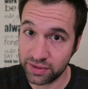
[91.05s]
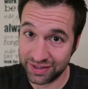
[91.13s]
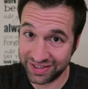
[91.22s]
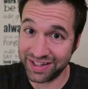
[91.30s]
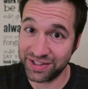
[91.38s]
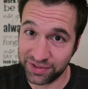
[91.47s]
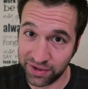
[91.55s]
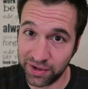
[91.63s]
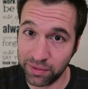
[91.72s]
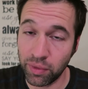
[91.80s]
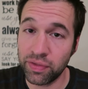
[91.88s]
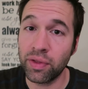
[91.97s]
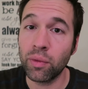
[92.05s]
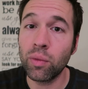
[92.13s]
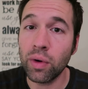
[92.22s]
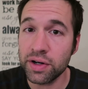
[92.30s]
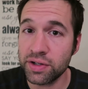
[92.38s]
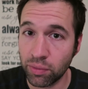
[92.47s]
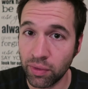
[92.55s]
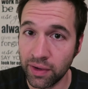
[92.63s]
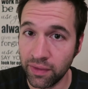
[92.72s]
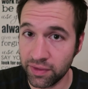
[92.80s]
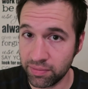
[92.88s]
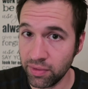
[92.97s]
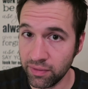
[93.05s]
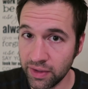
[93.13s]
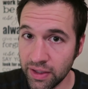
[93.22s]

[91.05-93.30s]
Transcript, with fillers: So let's get started with the worst word in this movie.